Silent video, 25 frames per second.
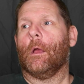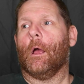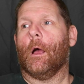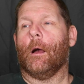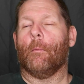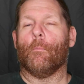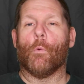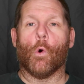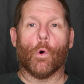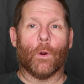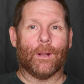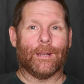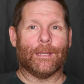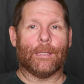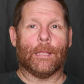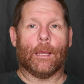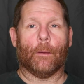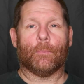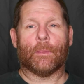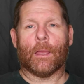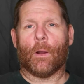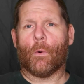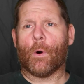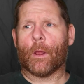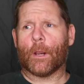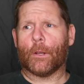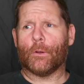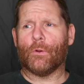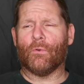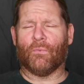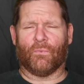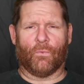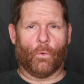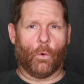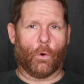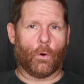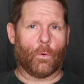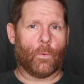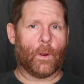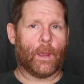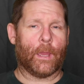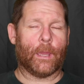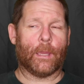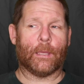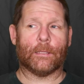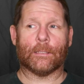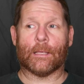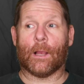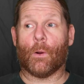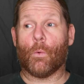uh, more in depth. I want to do four
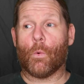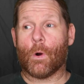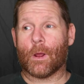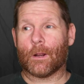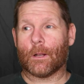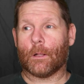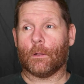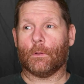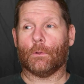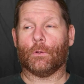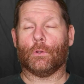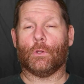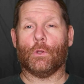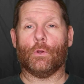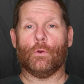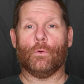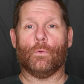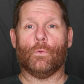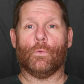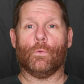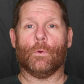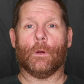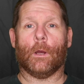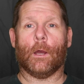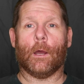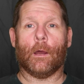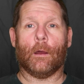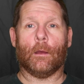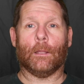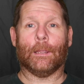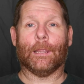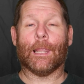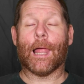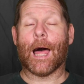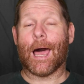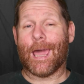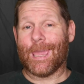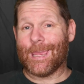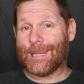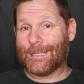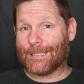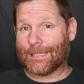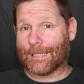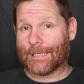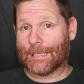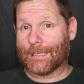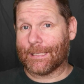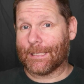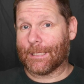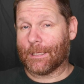ways. I want to do uh,
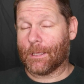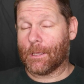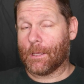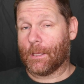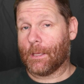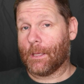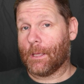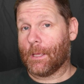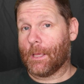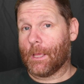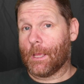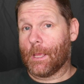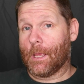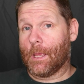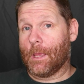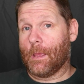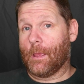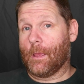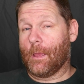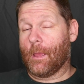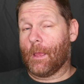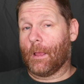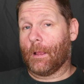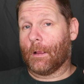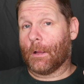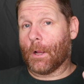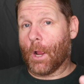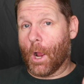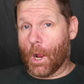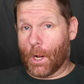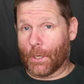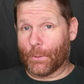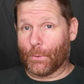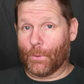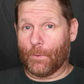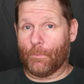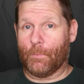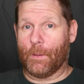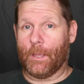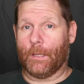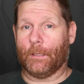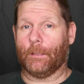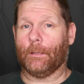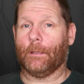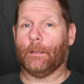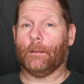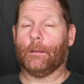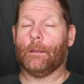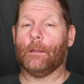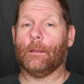light conduit
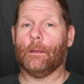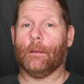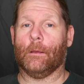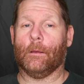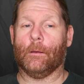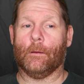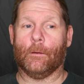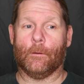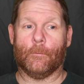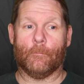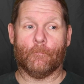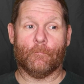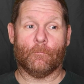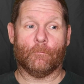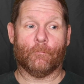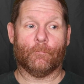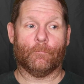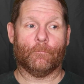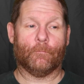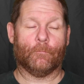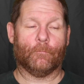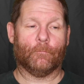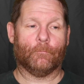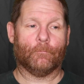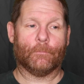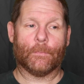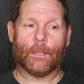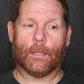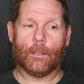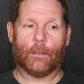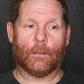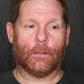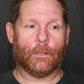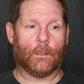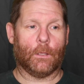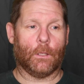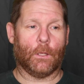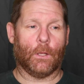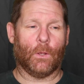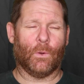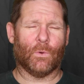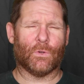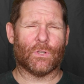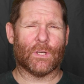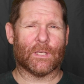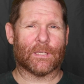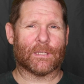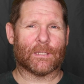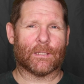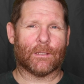bending, um, you know,
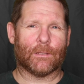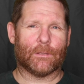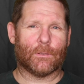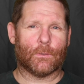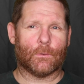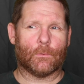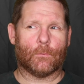just